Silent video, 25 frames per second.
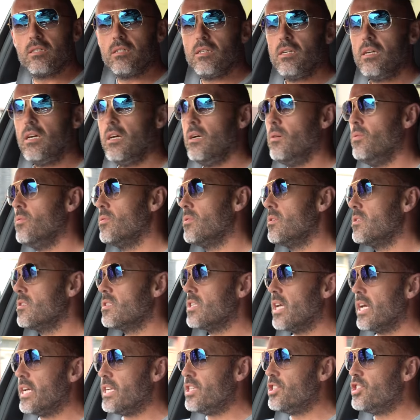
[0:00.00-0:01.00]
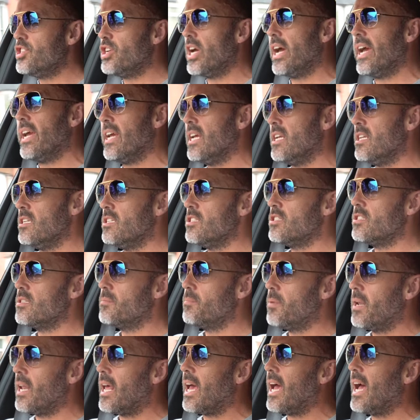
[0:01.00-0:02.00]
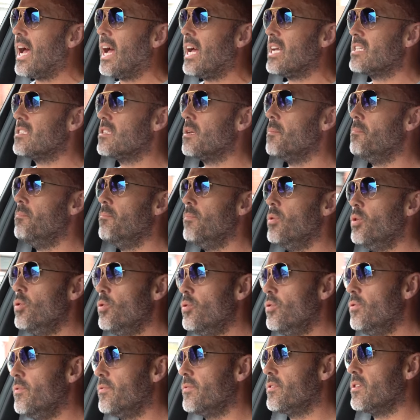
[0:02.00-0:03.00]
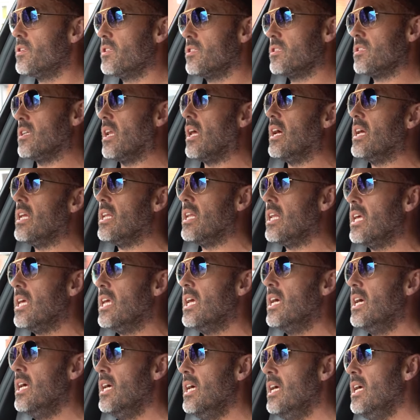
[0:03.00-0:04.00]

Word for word: I wouldn't say changed, but it has moved slightly.